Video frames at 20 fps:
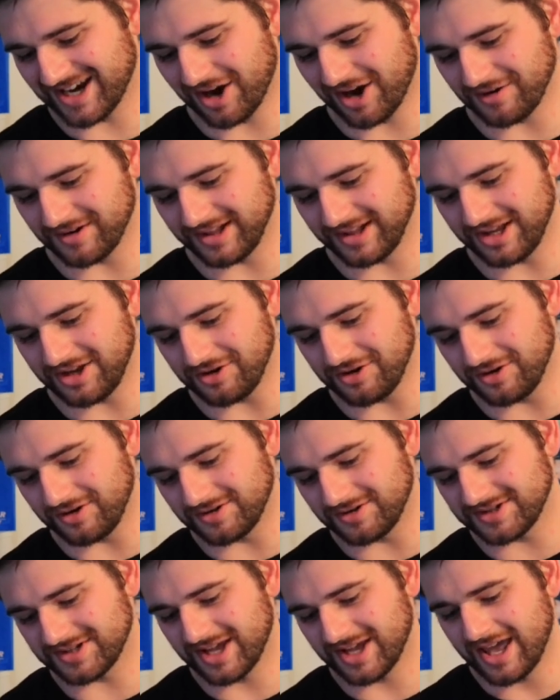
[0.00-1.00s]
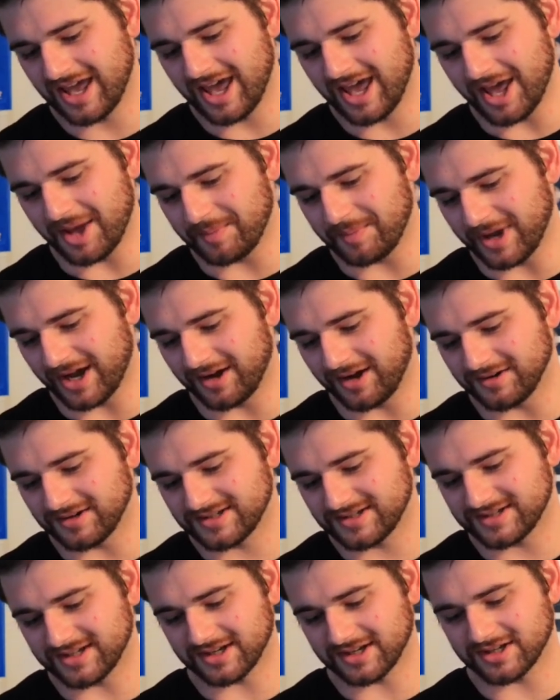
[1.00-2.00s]
currently earns
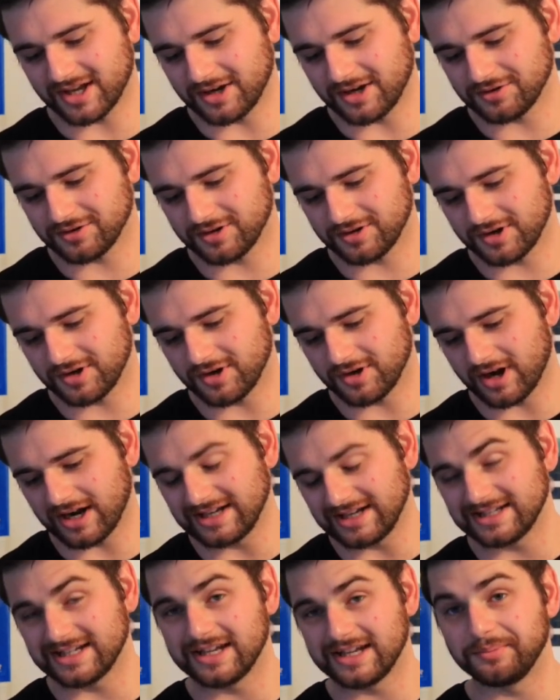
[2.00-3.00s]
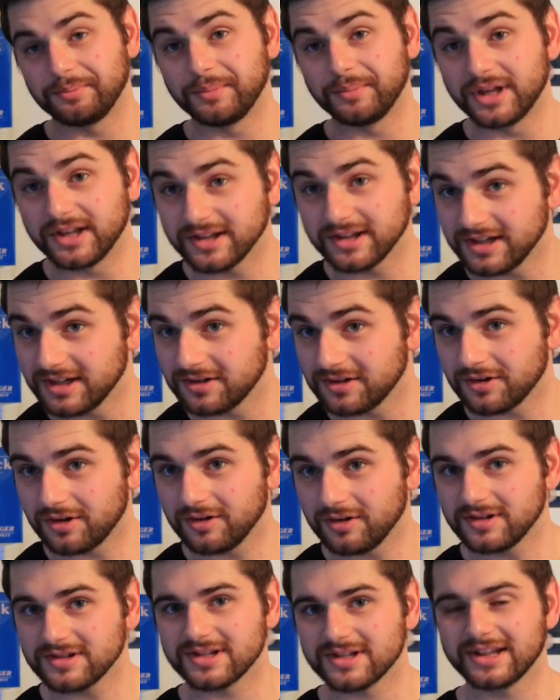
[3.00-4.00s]
about $690 million,
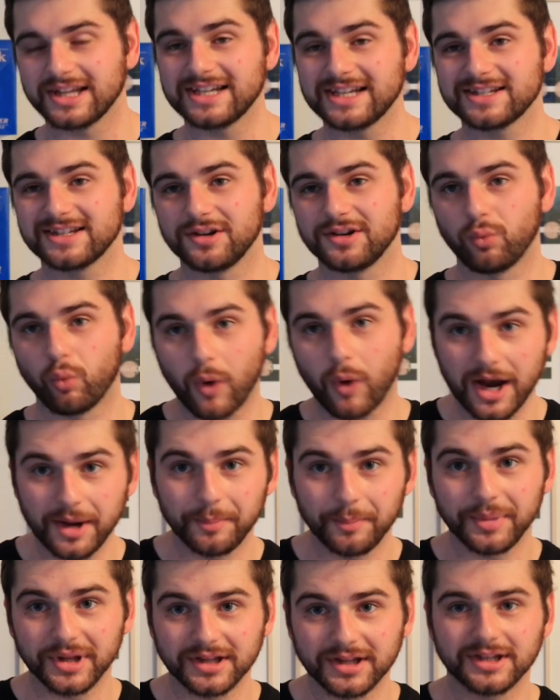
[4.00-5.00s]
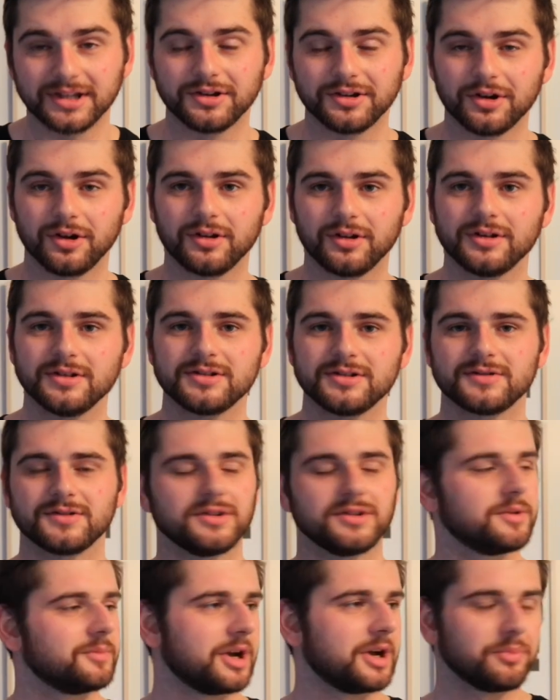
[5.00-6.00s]
less than $1 billion,
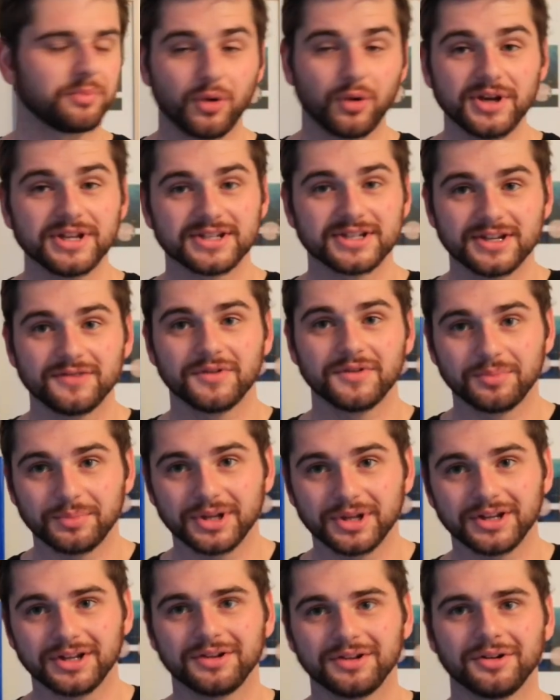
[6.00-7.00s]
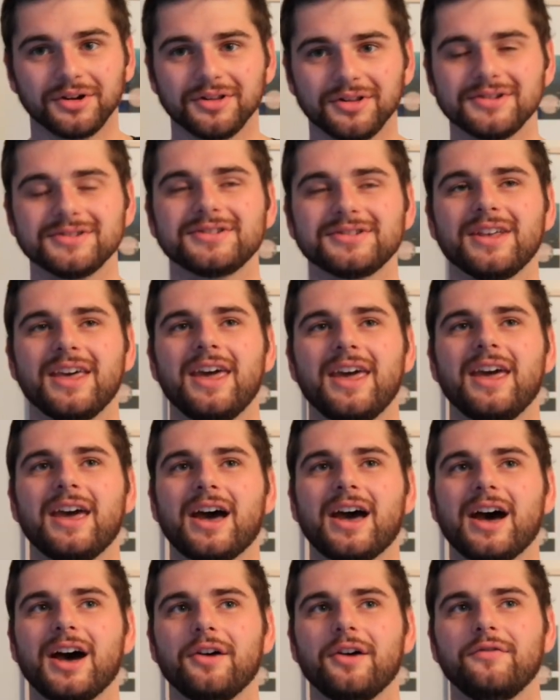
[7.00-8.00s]
about $0.7
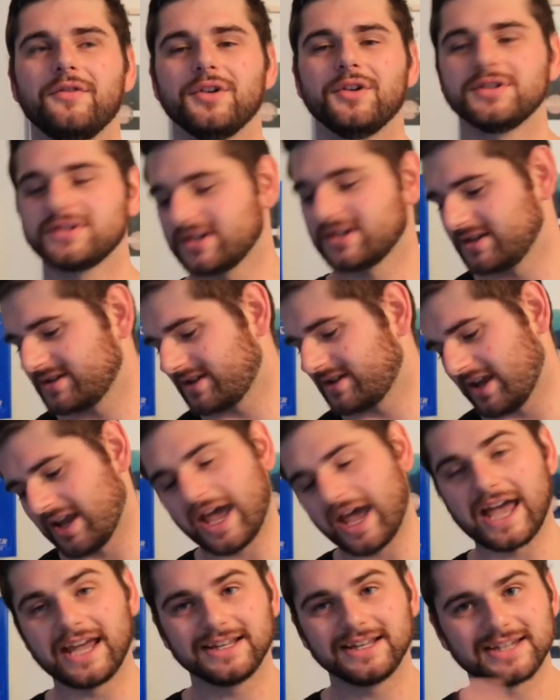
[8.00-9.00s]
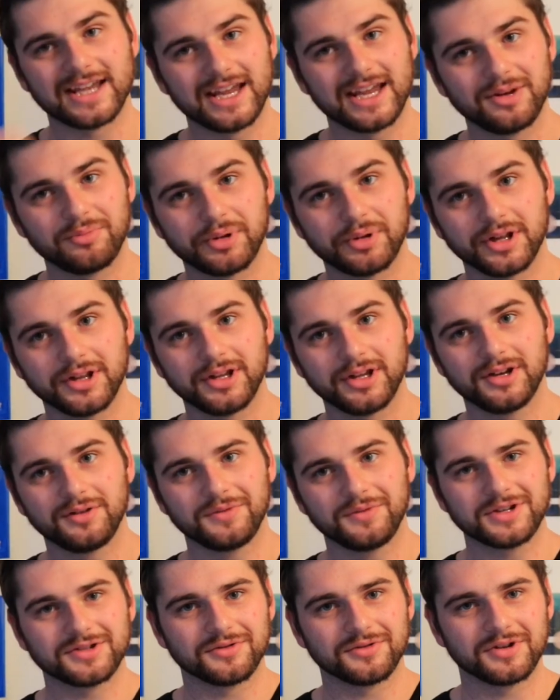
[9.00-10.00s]
billion, versus the $18
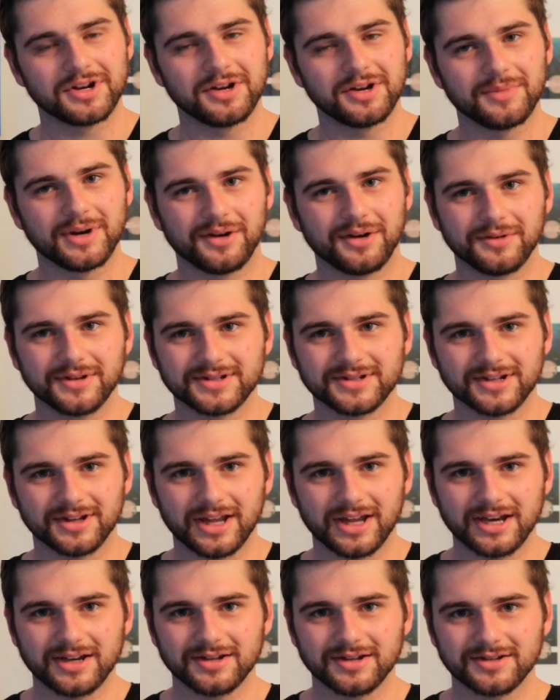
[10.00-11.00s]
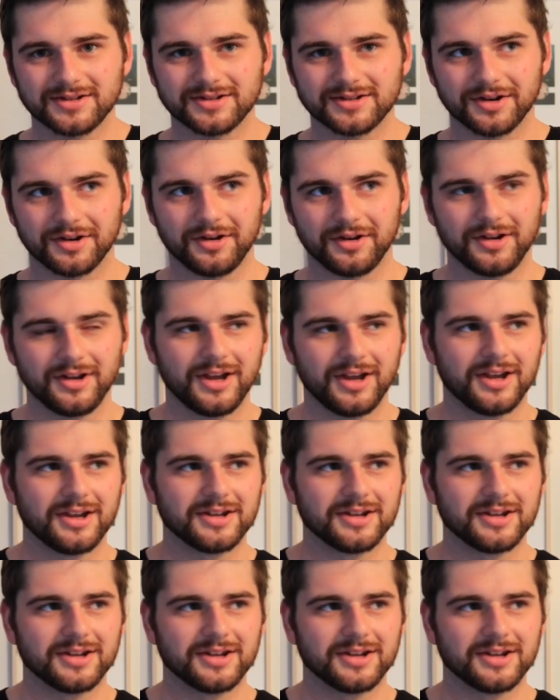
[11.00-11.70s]
billion we're talking about with Stellantis. So